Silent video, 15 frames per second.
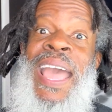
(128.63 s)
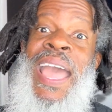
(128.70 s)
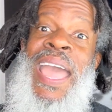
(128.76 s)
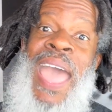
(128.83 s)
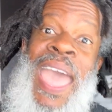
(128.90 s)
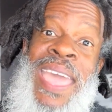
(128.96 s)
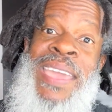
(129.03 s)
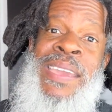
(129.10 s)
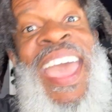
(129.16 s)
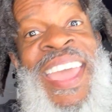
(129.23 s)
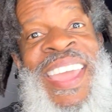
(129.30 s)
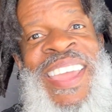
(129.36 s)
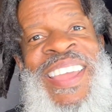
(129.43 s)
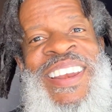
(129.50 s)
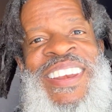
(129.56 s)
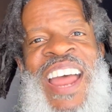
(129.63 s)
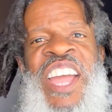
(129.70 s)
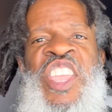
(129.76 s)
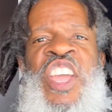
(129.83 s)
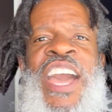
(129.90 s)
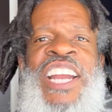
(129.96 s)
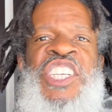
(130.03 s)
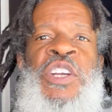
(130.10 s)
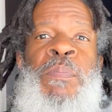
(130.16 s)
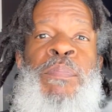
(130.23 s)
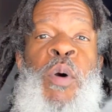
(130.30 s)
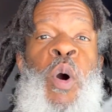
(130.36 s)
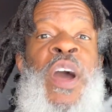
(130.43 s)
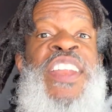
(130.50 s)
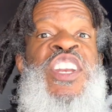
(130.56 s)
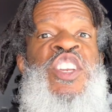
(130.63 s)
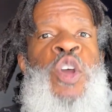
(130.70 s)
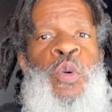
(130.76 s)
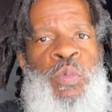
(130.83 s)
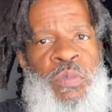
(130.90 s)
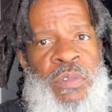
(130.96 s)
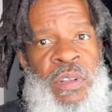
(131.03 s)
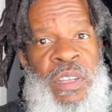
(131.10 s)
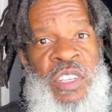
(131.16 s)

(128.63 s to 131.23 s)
Hey, hey, now you got your boy Newton.